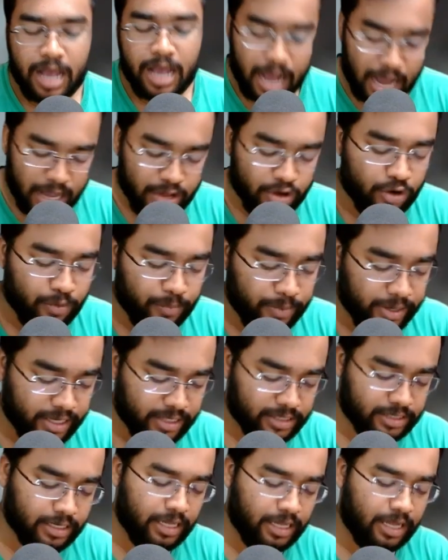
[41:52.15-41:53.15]
I hope it
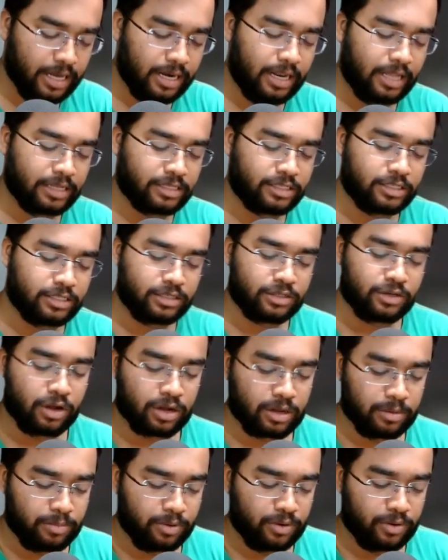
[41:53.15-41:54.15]
is clear. Let's
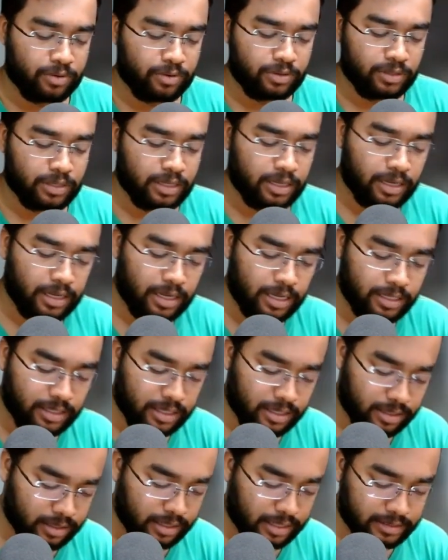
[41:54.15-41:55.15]
talk about the
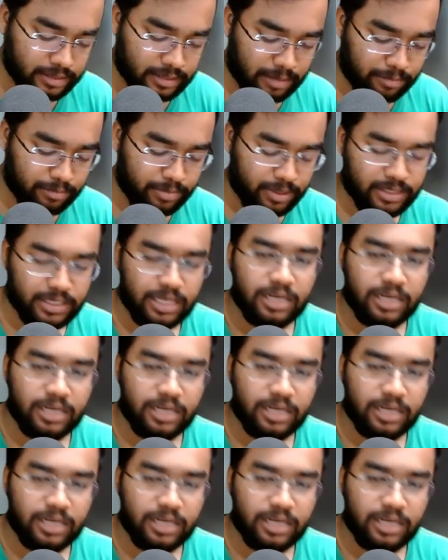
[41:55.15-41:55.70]
other examples,